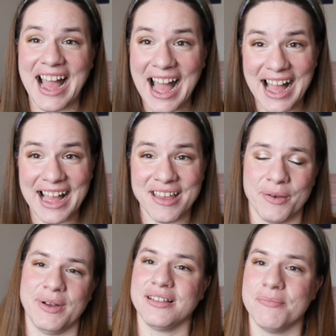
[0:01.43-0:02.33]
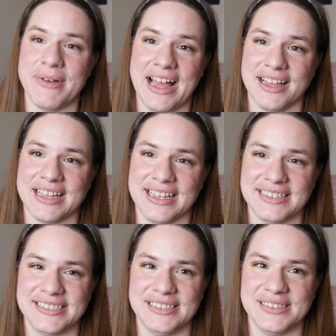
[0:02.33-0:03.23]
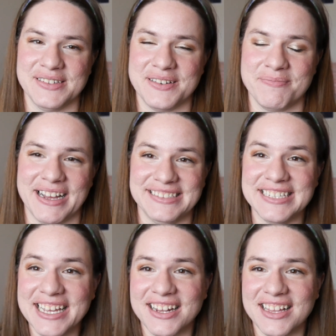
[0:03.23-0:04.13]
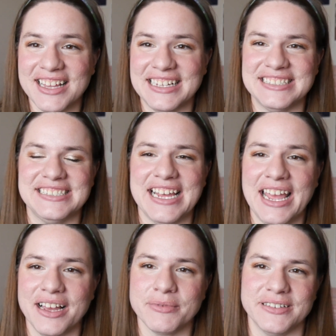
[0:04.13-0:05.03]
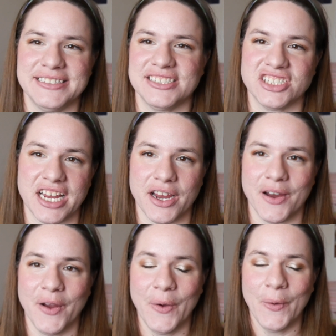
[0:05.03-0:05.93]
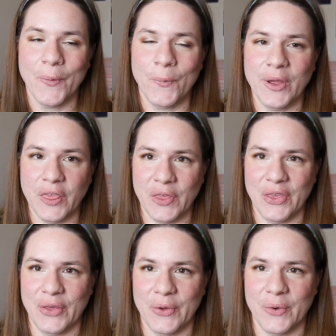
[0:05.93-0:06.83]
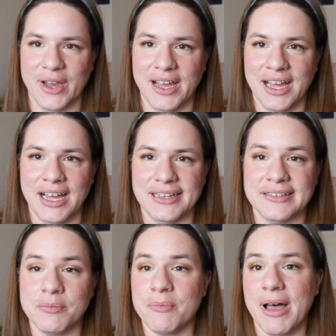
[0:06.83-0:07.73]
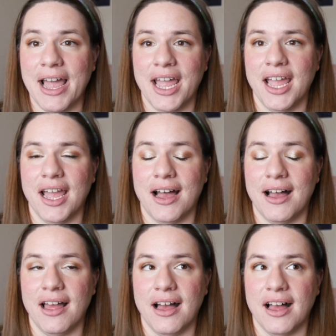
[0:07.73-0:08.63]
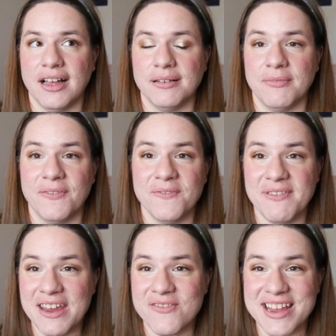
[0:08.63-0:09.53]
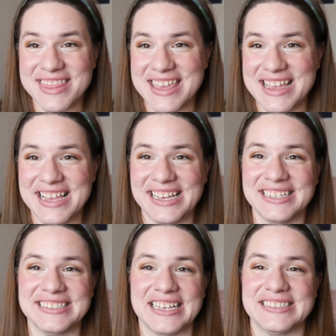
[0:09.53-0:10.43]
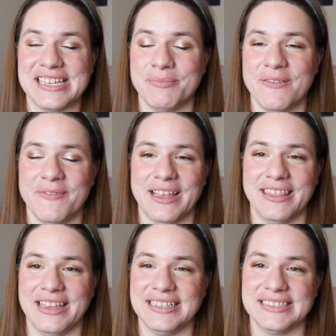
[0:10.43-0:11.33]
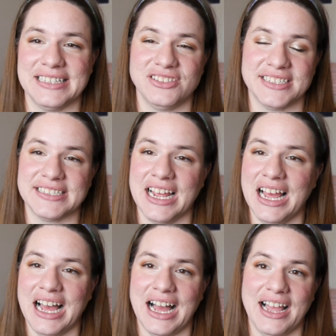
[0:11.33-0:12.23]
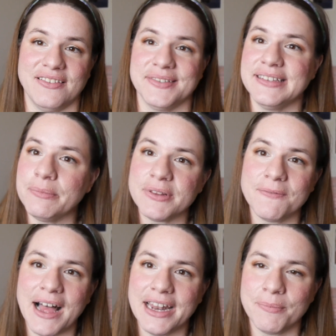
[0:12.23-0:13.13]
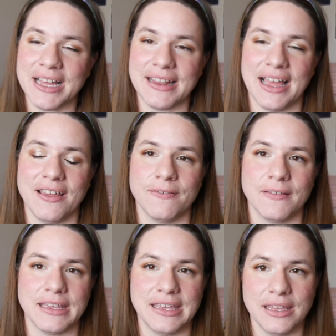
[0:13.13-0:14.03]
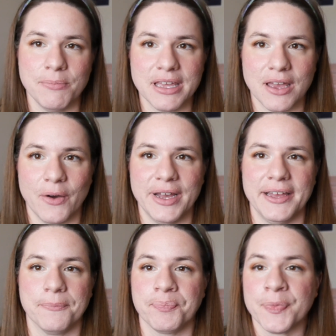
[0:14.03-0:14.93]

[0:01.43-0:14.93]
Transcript: Hi, welcome back to my channel, and today I'm going to share with you some of my favorite things, some of the things that just I have simplified in my life. Keep it going.